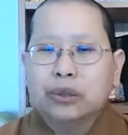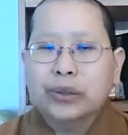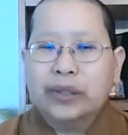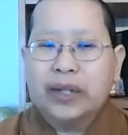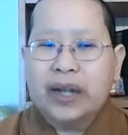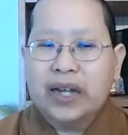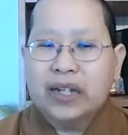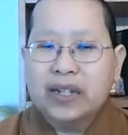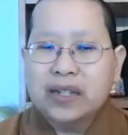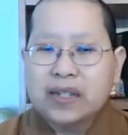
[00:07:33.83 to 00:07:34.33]
to
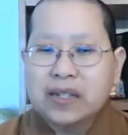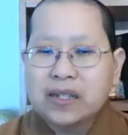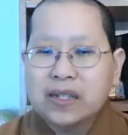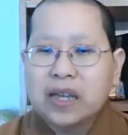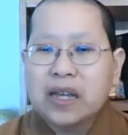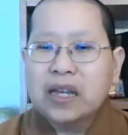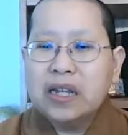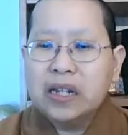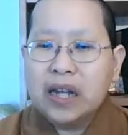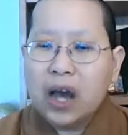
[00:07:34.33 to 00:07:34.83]
guide
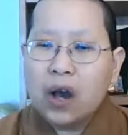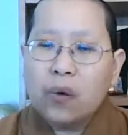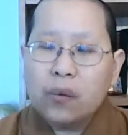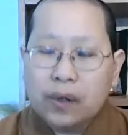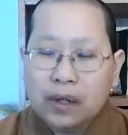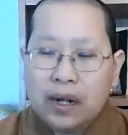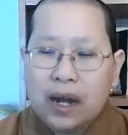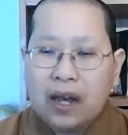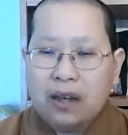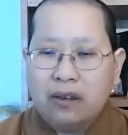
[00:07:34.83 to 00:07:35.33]
us in
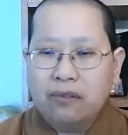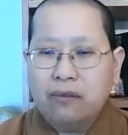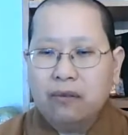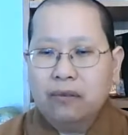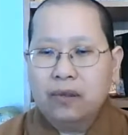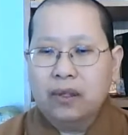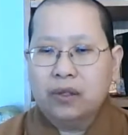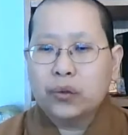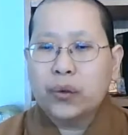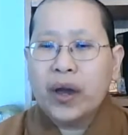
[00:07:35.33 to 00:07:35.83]
our life,
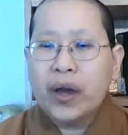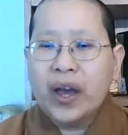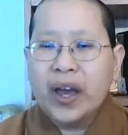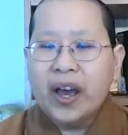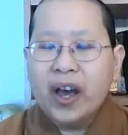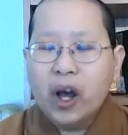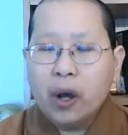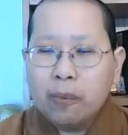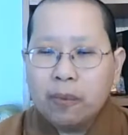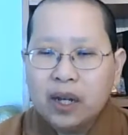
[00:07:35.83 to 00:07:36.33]
to
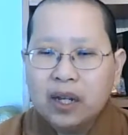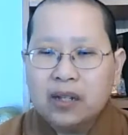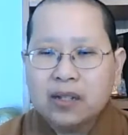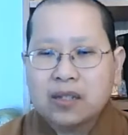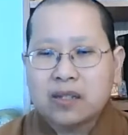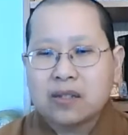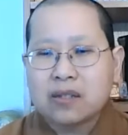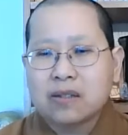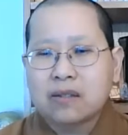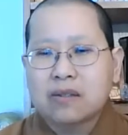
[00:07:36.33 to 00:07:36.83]
help
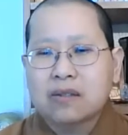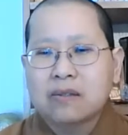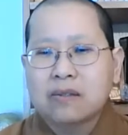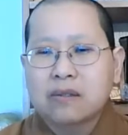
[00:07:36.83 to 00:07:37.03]
us